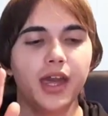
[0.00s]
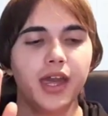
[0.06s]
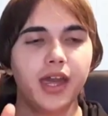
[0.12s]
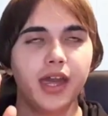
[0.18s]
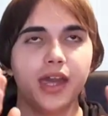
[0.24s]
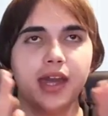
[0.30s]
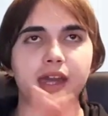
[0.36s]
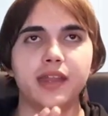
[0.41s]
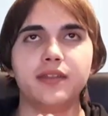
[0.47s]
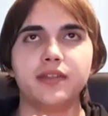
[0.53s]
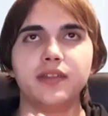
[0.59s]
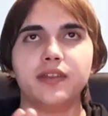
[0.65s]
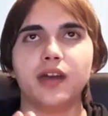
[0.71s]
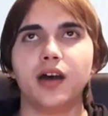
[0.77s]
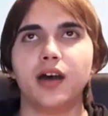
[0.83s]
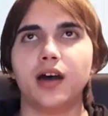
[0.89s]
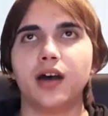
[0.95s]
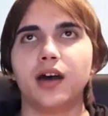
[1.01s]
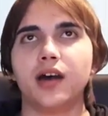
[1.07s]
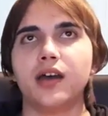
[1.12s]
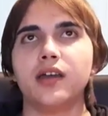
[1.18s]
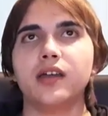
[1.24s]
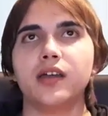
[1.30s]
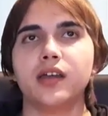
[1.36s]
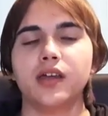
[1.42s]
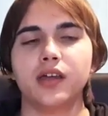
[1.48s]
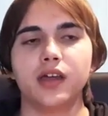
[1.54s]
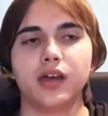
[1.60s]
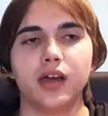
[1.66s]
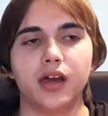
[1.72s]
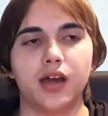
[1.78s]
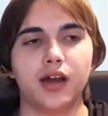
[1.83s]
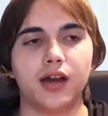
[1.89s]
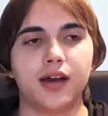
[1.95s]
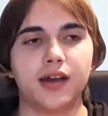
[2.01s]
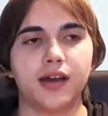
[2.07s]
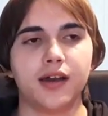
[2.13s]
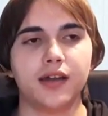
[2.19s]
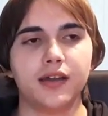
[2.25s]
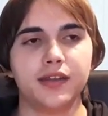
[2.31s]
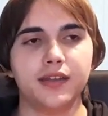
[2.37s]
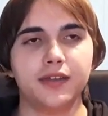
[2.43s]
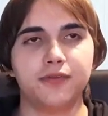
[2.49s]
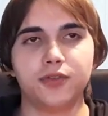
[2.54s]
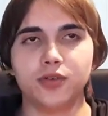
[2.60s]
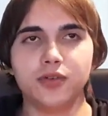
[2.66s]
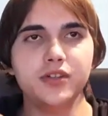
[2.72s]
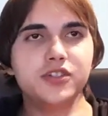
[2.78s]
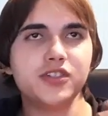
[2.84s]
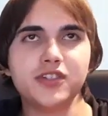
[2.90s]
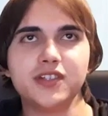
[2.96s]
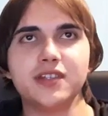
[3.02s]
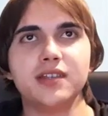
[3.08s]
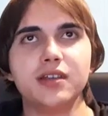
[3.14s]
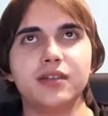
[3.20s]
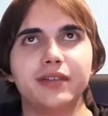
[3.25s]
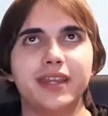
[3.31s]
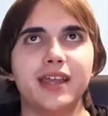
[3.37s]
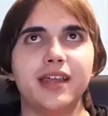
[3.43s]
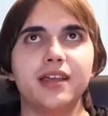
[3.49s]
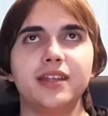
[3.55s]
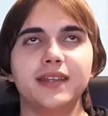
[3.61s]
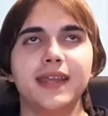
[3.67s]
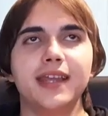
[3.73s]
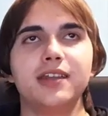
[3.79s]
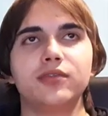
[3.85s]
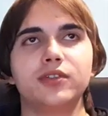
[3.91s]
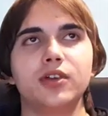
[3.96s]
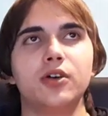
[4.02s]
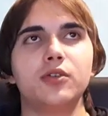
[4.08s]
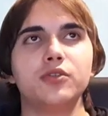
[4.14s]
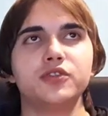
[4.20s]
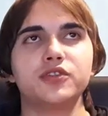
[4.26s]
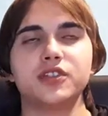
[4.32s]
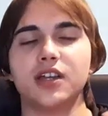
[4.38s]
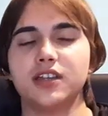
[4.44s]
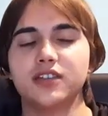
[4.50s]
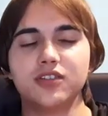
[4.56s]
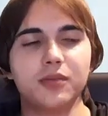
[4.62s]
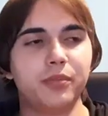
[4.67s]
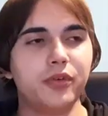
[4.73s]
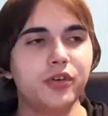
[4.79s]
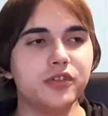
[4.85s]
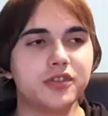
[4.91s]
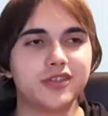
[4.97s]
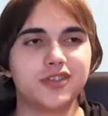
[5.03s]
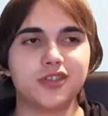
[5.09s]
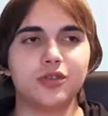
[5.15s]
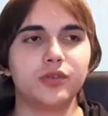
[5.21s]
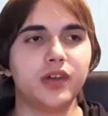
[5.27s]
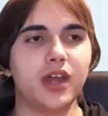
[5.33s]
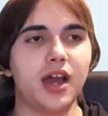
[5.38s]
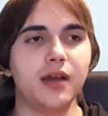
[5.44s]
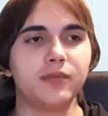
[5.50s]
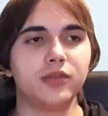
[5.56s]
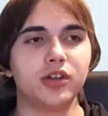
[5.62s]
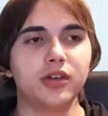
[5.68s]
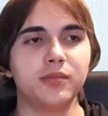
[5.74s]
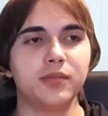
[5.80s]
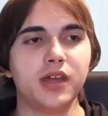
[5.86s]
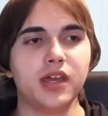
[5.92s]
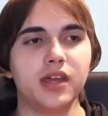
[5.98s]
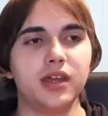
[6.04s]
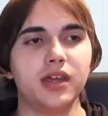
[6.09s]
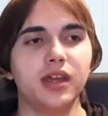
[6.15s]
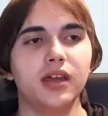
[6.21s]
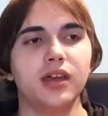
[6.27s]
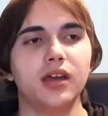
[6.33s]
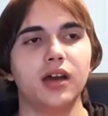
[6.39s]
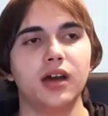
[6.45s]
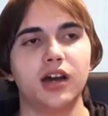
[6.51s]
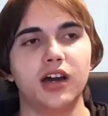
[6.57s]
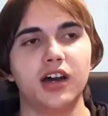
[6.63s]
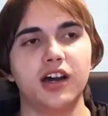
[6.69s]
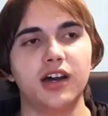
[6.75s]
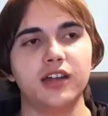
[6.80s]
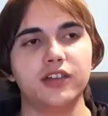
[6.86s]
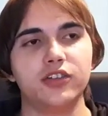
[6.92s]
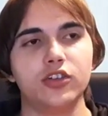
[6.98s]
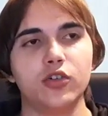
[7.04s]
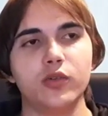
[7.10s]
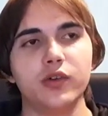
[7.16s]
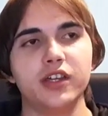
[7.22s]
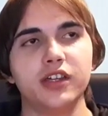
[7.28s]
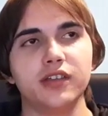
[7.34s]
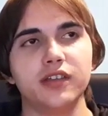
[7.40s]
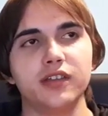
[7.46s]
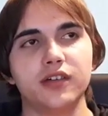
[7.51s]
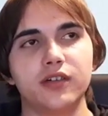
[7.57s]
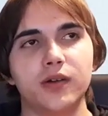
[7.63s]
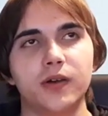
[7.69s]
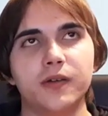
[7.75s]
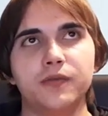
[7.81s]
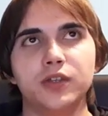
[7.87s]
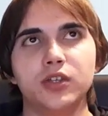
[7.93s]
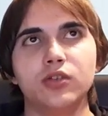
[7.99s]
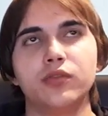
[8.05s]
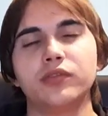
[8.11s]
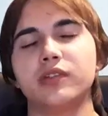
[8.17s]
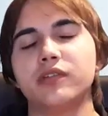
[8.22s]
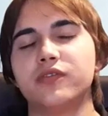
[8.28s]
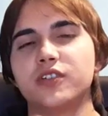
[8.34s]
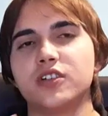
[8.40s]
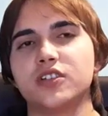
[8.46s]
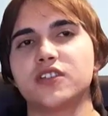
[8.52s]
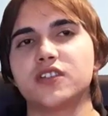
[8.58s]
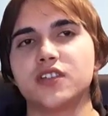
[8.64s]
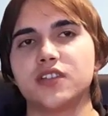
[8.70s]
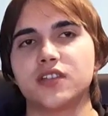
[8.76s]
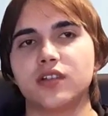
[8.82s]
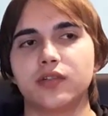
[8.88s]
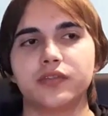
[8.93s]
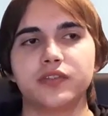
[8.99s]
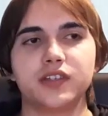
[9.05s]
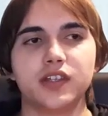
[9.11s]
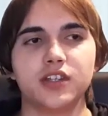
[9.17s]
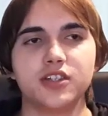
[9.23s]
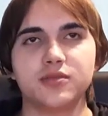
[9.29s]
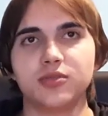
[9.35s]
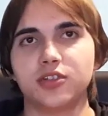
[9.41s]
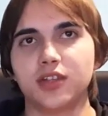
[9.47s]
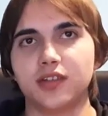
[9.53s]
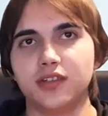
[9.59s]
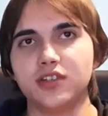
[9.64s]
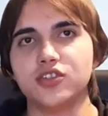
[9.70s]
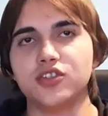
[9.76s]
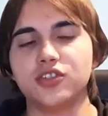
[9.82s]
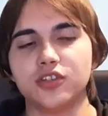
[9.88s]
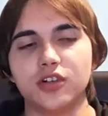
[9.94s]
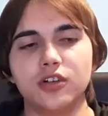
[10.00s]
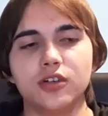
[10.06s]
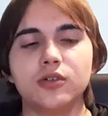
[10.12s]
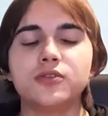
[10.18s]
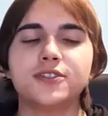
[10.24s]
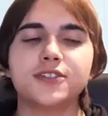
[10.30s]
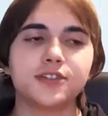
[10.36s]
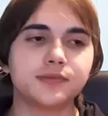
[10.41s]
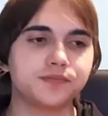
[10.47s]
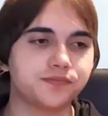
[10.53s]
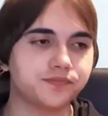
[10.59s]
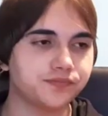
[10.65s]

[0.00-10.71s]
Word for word: And uh, uh, if you're interested in, in any of those, at some point soon I'm gonna be uh, doing a review of the third season of Teenage Mutant Ninja Turtles.